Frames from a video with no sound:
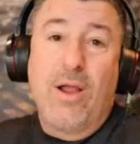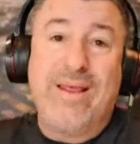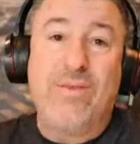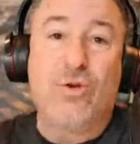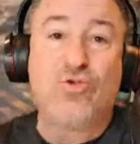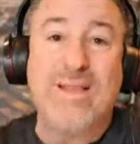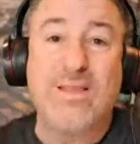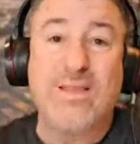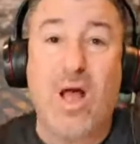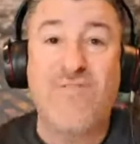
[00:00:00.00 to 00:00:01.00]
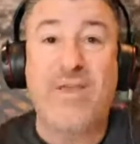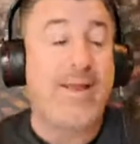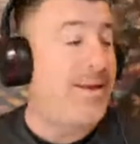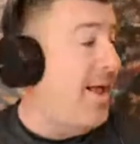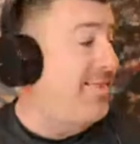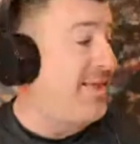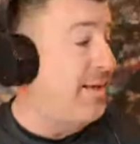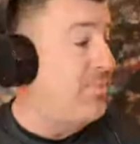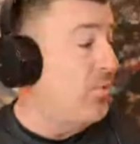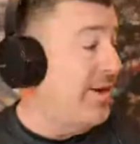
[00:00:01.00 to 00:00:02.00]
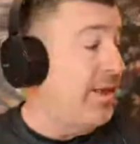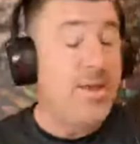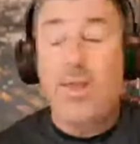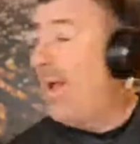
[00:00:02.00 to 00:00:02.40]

I think I already either drank the coffee and I think I'm already